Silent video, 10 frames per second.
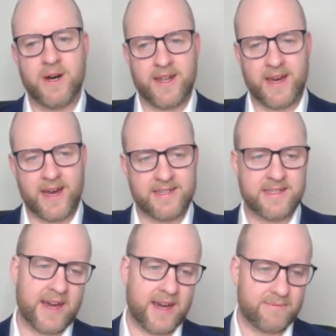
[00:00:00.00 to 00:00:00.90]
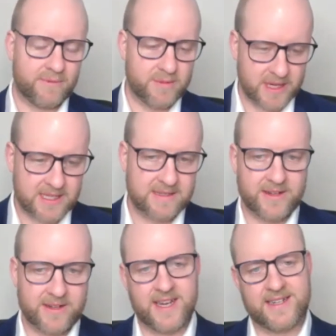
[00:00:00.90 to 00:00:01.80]
as well as
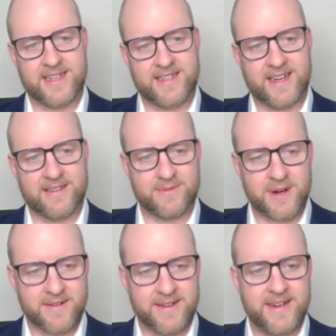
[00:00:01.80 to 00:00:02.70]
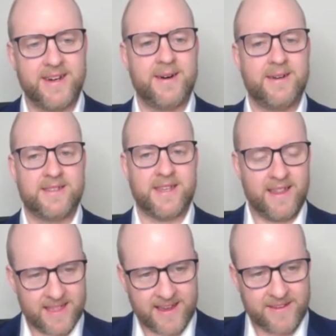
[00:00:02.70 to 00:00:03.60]
Rubiix's contact details as well.
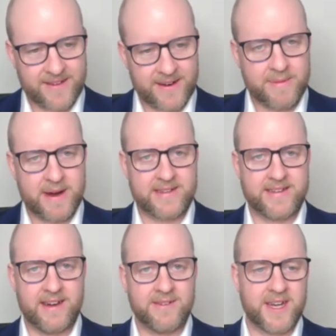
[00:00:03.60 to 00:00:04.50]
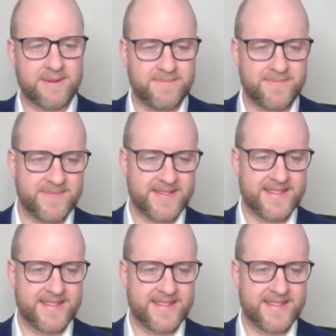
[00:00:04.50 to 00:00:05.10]
So thank you very much, LJ.